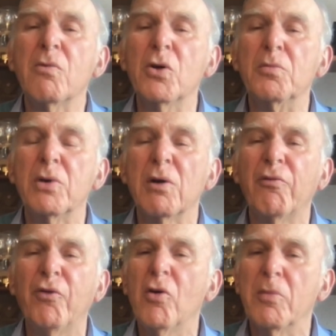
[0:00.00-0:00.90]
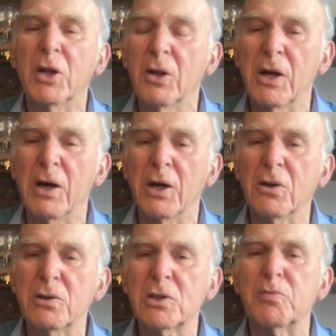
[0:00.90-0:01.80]
won't be a formal
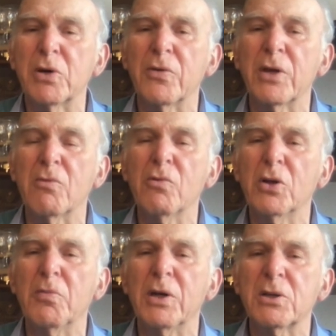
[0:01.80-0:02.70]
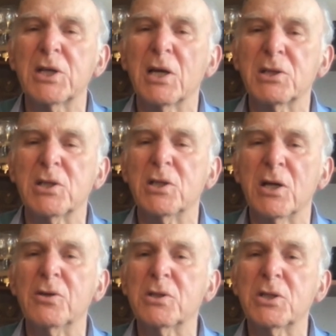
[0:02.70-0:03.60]
alliance, but there will be a
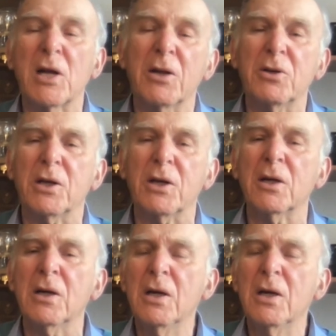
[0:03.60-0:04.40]
tacit understanding,